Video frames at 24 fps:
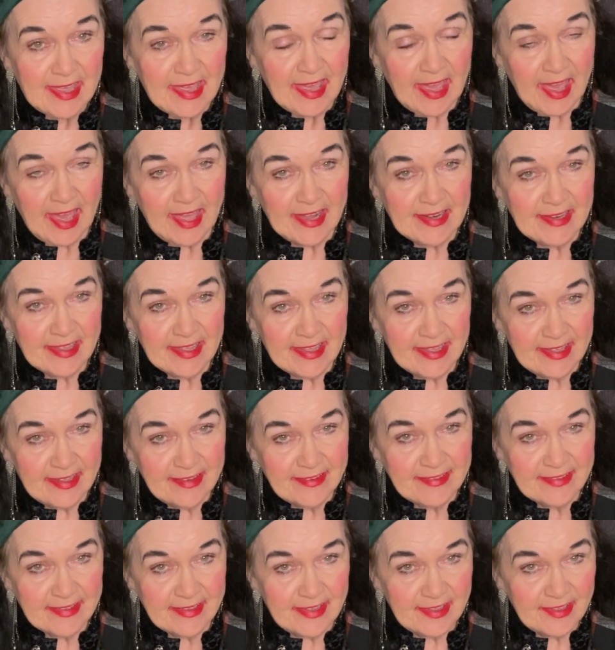And
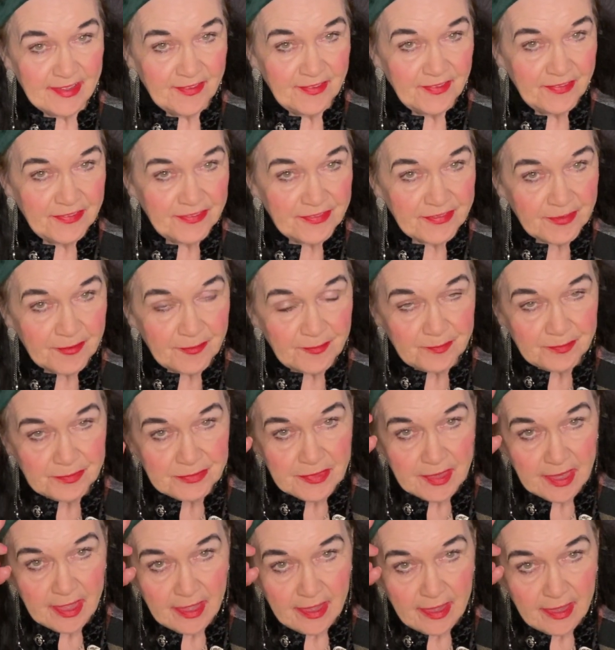it
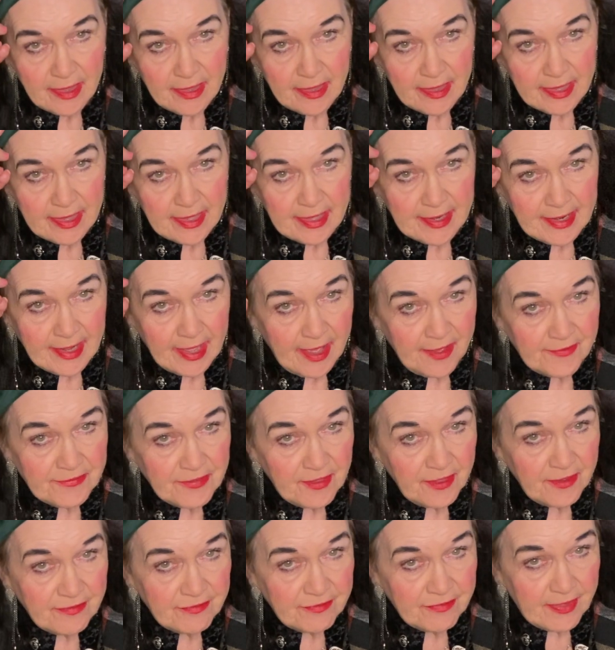has
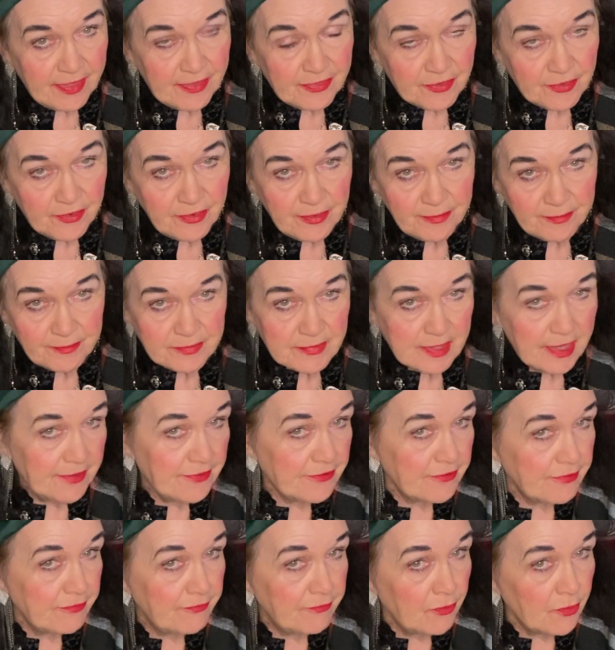a feather.
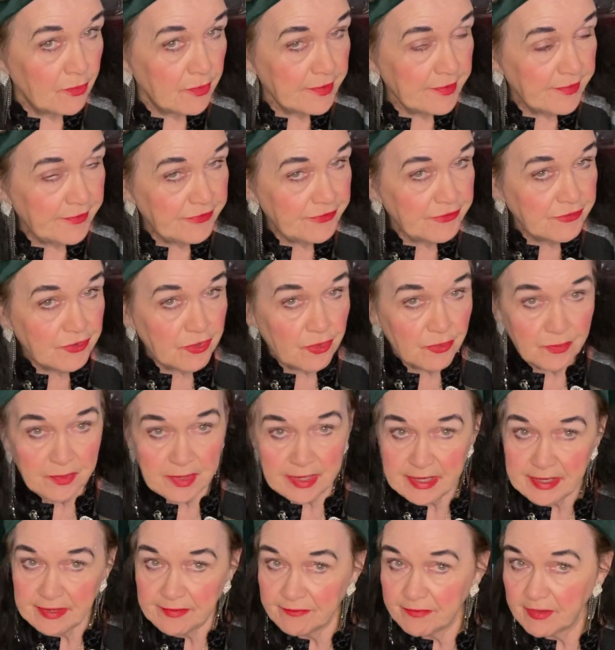It's forest
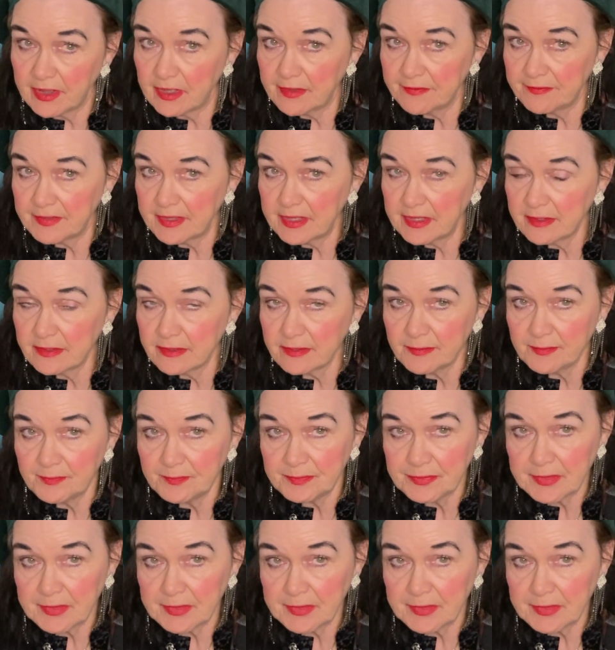green velvet.